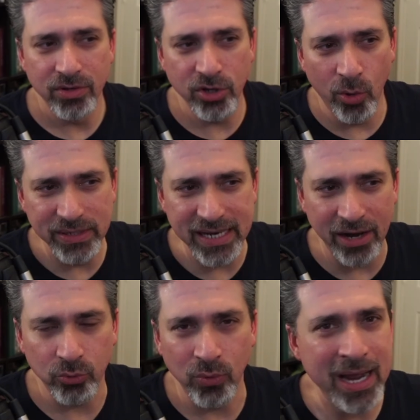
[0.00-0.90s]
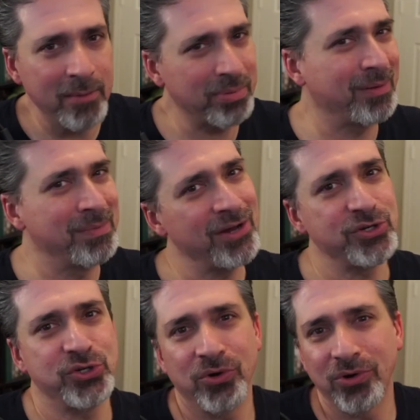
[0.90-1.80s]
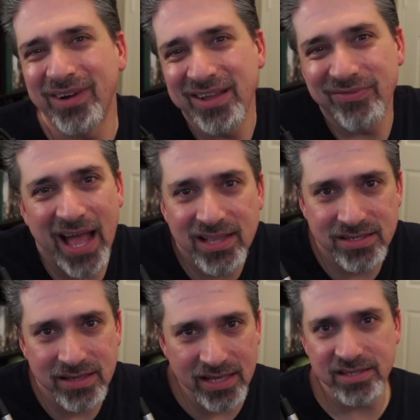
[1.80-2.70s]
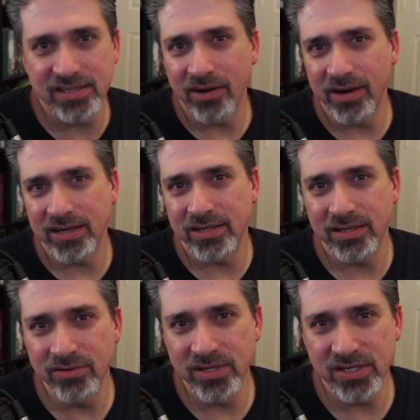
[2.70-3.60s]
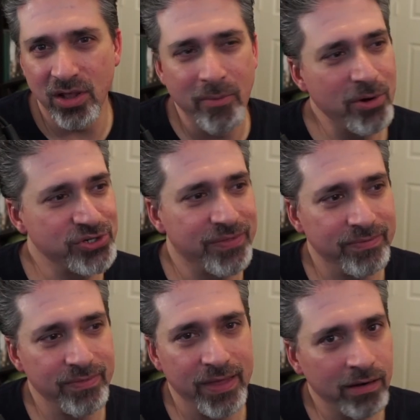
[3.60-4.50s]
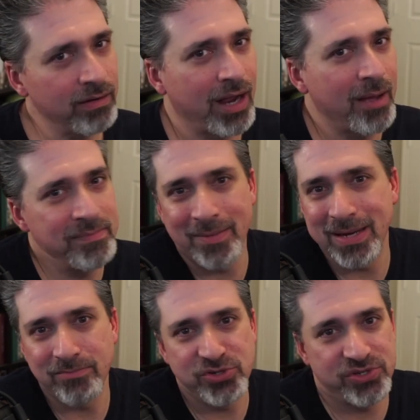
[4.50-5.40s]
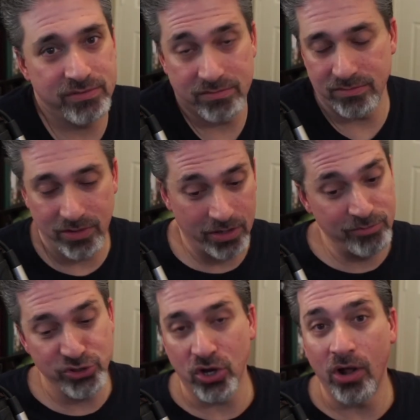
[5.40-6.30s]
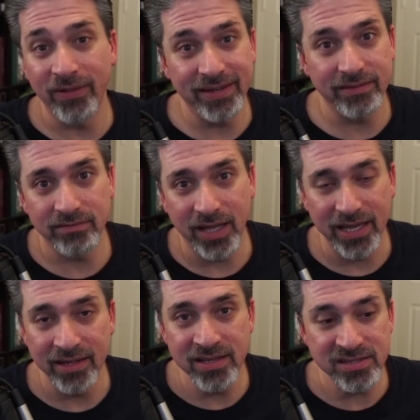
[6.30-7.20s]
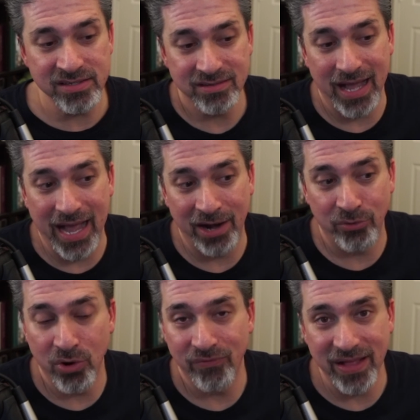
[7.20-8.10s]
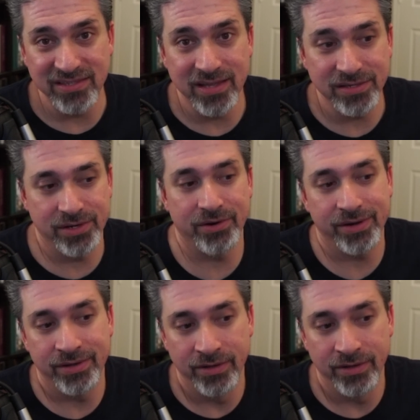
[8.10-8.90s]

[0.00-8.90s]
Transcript: going down a ramp, I'm not sure if that's necessary to do the slow motion there. I'm just calling it like it is. I don't know if that's necessary,